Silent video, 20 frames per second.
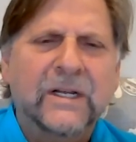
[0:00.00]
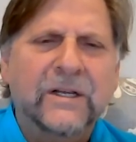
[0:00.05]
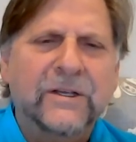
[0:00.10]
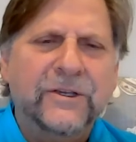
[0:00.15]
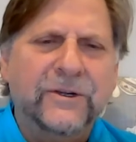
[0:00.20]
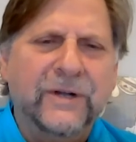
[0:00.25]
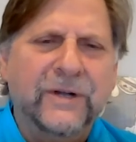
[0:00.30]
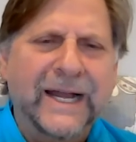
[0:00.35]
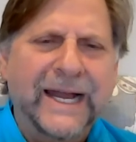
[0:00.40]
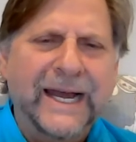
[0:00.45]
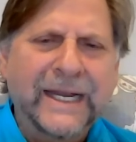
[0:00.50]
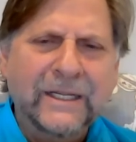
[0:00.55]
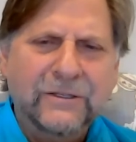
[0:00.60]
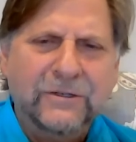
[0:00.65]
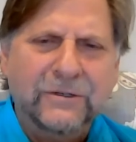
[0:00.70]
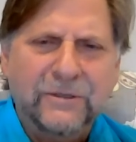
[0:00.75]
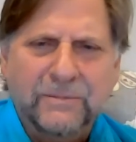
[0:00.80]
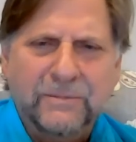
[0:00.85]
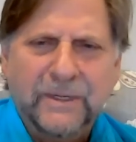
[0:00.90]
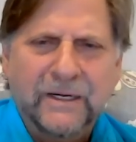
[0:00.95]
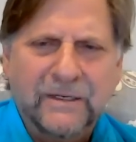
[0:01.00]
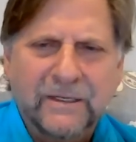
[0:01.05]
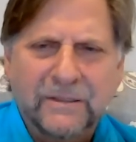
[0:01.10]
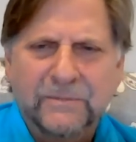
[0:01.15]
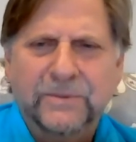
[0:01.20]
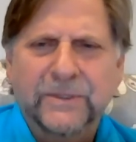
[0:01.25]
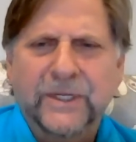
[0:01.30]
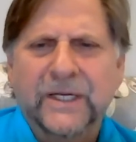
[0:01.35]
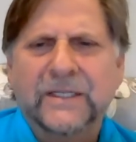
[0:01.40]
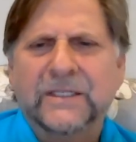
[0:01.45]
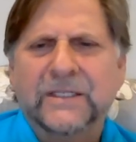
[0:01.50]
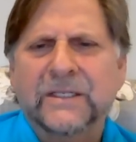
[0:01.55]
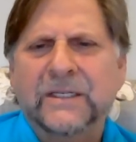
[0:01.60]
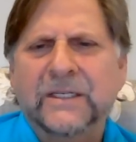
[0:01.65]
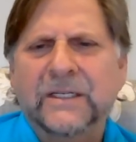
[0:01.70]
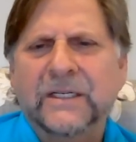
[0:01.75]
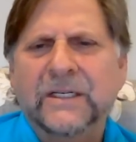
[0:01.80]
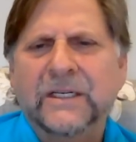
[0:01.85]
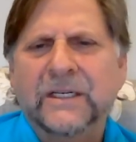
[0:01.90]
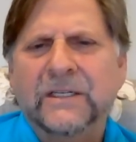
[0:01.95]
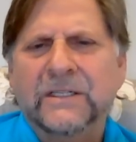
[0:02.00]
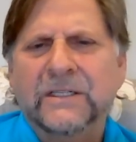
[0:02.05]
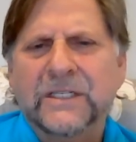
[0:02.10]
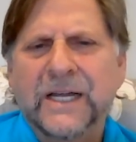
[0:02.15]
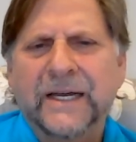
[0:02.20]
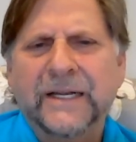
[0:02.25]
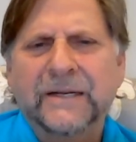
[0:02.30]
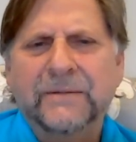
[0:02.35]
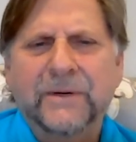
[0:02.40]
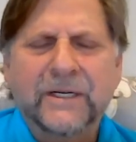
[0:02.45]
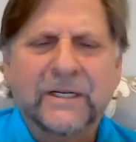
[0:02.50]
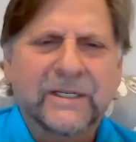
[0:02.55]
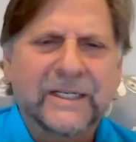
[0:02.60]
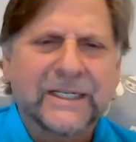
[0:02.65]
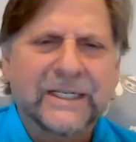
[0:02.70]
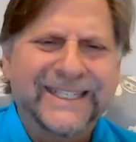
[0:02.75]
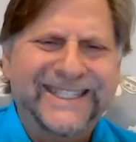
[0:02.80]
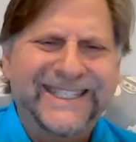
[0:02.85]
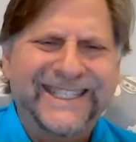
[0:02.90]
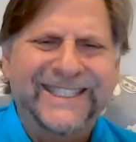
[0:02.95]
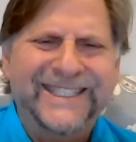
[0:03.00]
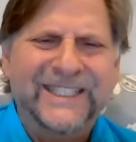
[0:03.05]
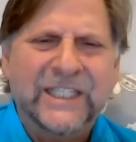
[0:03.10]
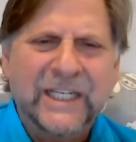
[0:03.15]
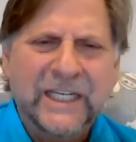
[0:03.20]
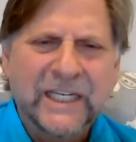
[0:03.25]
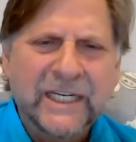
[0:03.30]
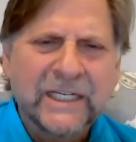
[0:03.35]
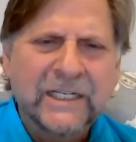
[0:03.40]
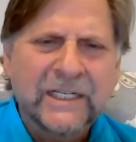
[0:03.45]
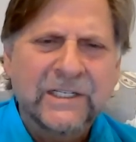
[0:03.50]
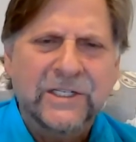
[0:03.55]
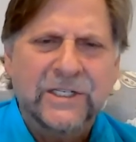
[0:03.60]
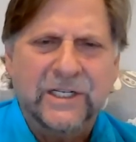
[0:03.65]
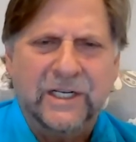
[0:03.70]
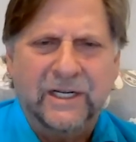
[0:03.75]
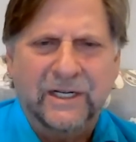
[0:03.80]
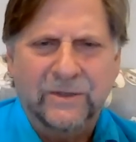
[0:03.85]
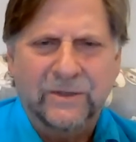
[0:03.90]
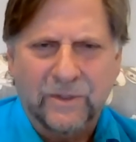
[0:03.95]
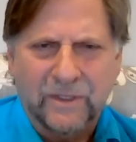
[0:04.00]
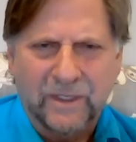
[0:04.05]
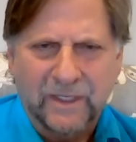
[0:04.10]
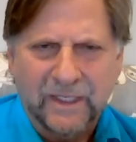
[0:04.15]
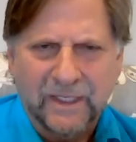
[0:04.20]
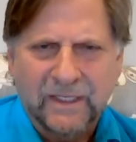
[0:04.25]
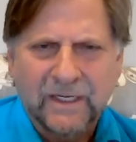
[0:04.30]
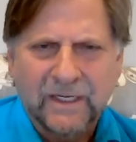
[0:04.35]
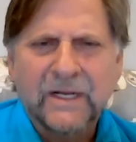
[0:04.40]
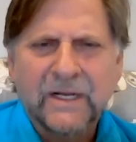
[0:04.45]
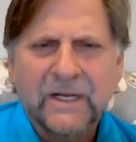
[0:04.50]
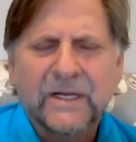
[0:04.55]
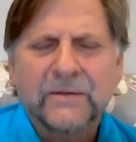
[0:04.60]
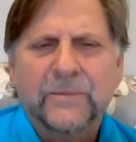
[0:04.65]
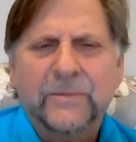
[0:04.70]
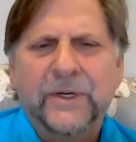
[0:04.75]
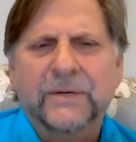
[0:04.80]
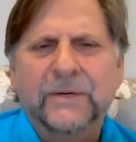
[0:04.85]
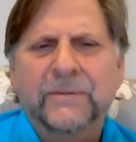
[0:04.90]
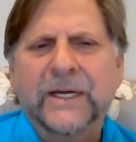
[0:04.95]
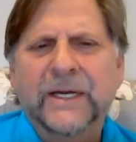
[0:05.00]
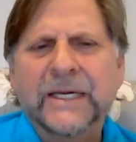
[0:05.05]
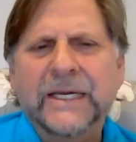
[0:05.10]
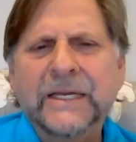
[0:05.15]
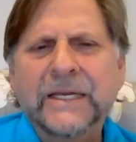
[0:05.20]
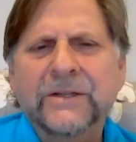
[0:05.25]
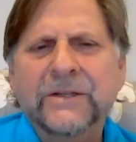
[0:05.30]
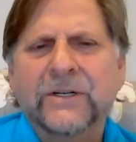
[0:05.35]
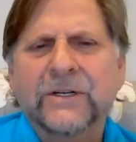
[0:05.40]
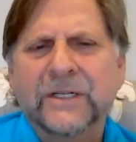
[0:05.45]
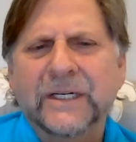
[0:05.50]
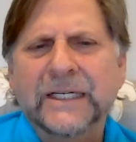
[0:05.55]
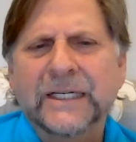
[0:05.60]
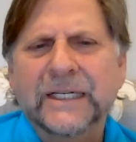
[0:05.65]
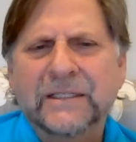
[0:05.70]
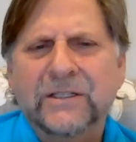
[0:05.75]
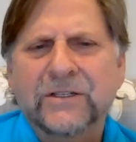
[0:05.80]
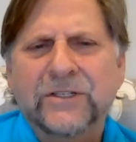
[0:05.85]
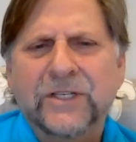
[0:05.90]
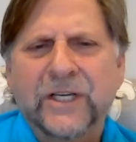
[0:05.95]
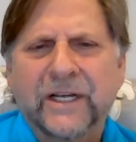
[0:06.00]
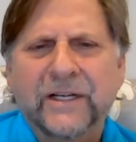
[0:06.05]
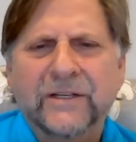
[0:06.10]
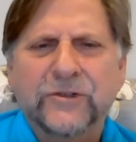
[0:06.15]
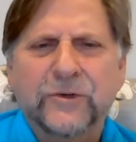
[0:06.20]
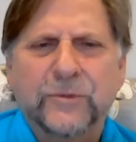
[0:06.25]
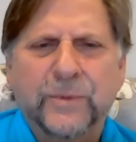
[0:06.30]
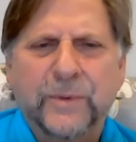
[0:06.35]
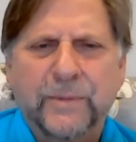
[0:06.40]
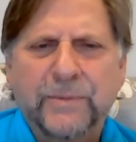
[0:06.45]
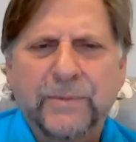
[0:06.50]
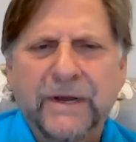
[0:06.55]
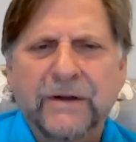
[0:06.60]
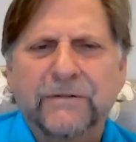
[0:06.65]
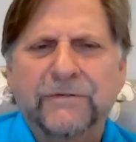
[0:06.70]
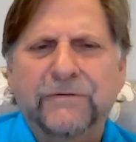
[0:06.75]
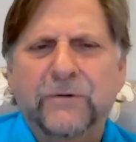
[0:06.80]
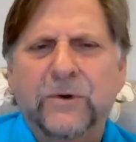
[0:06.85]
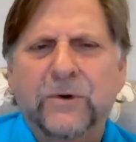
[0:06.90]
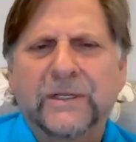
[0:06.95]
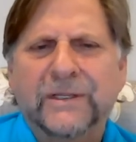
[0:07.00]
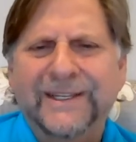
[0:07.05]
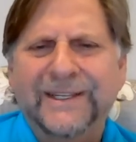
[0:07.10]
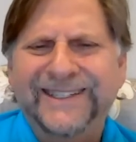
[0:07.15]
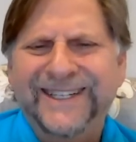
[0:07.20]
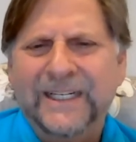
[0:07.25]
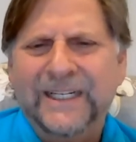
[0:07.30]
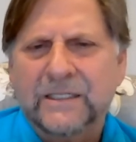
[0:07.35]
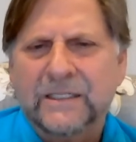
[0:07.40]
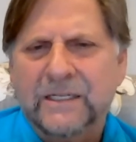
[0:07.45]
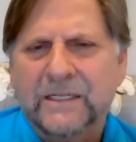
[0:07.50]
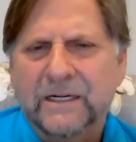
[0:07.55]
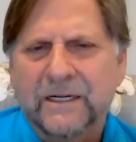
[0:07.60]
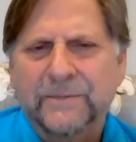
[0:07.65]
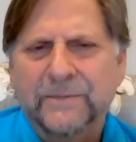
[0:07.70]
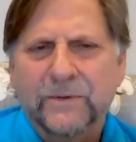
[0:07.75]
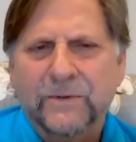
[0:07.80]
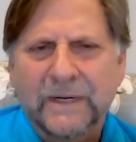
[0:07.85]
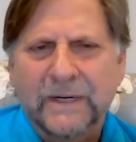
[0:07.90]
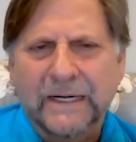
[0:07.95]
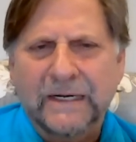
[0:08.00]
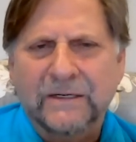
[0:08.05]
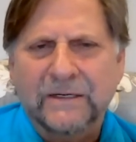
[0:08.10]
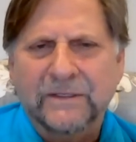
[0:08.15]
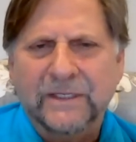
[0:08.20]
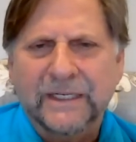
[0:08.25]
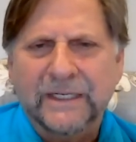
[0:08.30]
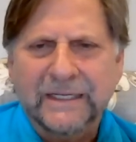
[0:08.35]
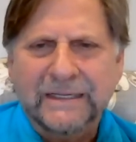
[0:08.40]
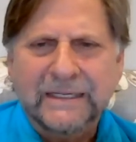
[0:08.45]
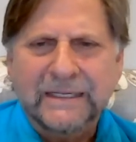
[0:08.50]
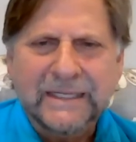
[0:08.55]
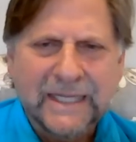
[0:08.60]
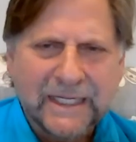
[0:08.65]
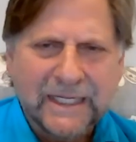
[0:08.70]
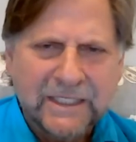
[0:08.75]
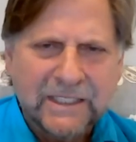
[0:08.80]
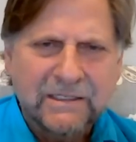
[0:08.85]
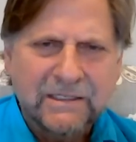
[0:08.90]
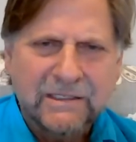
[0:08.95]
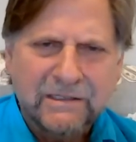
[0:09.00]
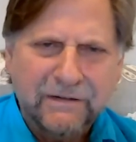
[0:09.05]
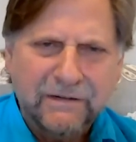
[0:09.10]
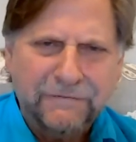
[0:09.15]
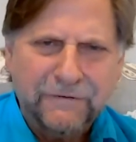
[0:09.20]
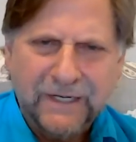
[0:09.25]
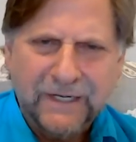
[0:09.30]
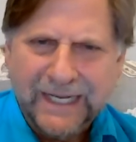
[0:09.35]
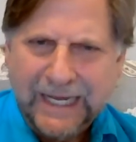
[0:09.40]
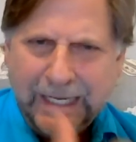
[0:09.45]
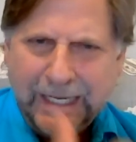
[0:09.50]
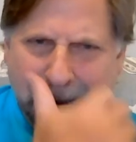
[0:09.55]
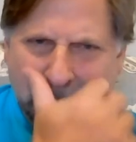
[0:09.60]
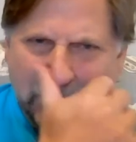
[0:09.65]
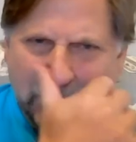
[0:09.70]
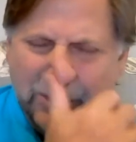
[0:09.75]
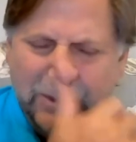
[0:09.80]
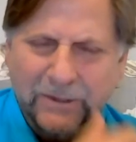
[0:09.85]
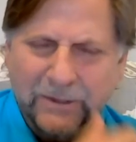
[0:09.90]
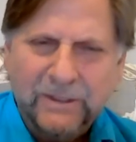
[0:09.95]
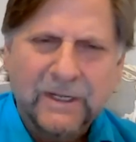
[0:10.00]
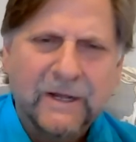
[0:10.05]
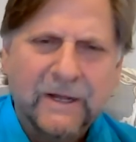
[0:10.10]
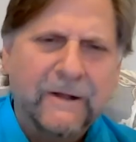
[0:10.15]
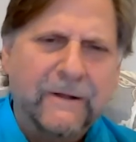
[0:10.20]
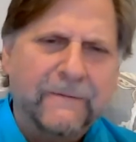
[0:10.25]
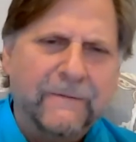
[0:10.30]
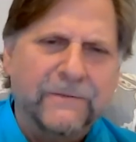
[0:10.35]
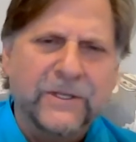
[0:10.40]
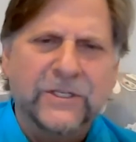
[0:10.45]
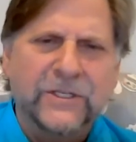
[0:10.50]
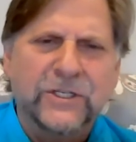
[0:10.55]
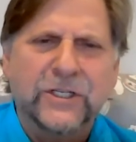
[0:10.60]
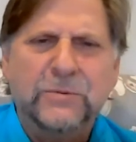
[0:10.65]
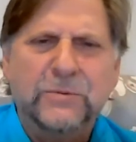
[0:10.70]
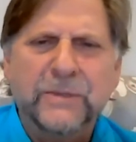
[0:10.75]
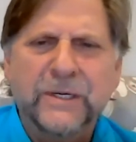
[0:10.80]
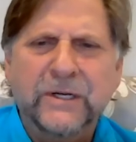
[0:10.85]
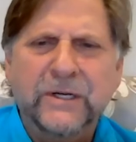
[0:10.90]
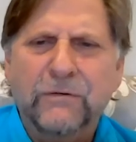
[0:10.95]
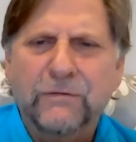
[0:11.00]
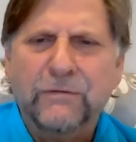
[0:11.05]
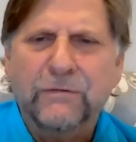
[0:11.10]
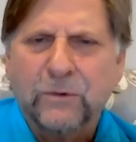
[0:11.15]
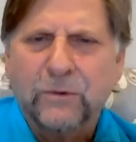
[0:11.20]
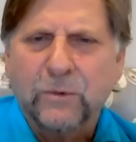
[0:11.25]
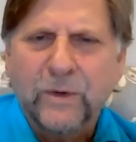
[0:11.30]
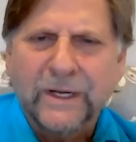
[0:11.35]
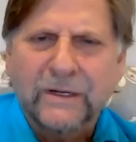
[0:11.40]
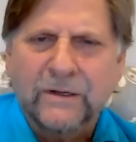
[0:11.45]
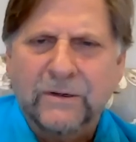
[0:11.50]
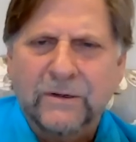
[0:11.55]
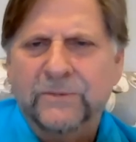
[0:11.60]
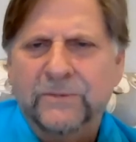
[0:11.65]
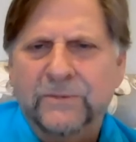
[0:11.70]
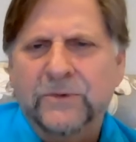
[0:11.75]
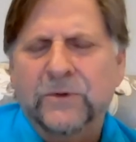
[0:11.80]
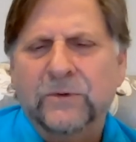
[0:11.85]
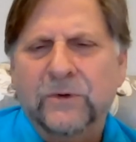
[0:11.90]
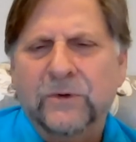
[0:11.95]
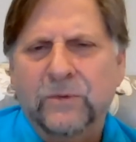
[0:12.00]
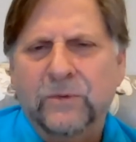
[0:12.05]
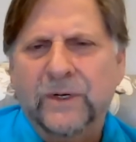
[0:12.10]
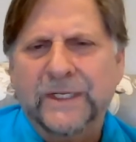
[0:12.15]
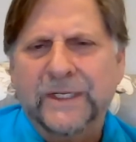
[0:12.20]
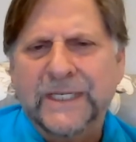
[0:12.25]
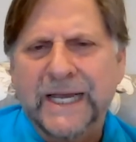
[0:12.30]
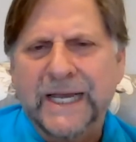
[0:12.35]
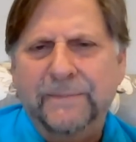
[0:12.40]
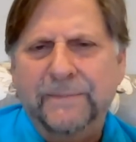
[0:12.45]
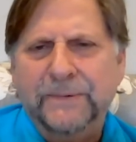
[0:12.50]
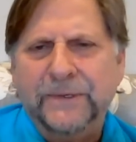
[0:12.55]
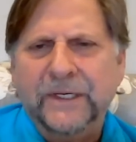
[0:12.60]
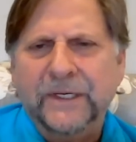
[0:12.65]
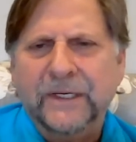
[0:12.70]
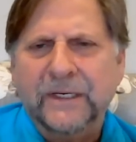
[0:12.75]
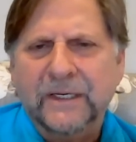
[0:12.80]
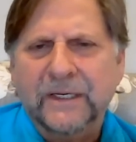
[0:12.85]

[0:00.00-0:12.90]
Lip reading: Your attitude about complexity is not, am I going to get the change I want? But am I either going to get the change or prepare for it the next time around? And I think that's a different attitude than just being overwhelmed with what's happening.